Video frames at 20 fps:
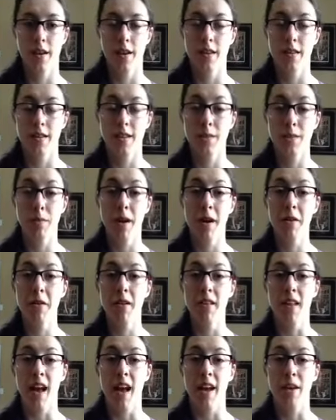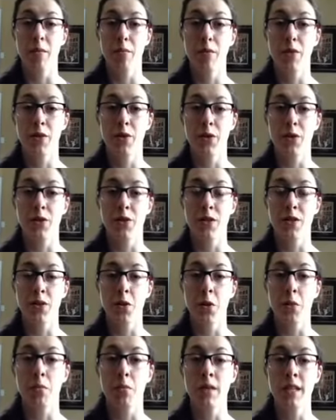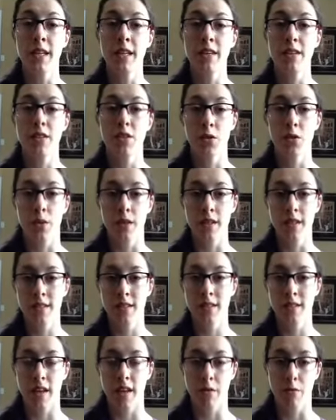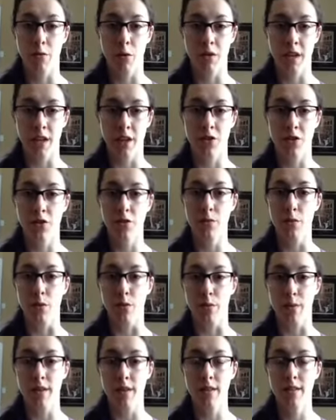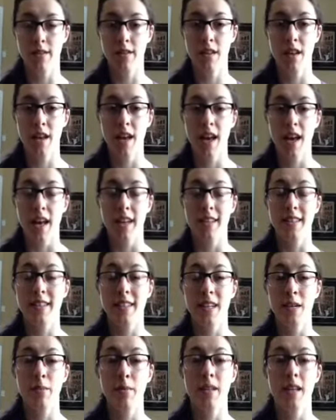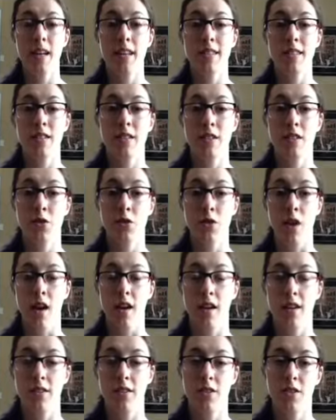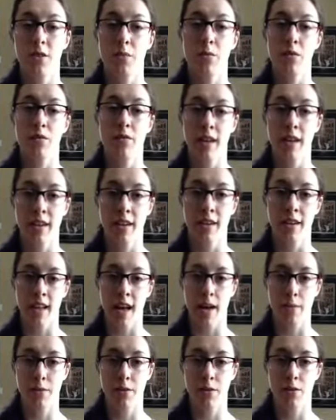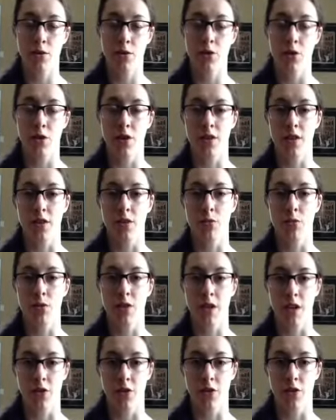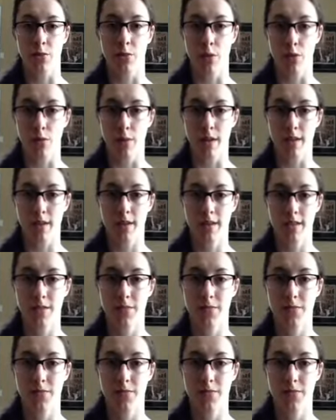The spiral line produces oblique twists and rotational movements and stabilizes the trunk to prevent collapse during these rotational movements.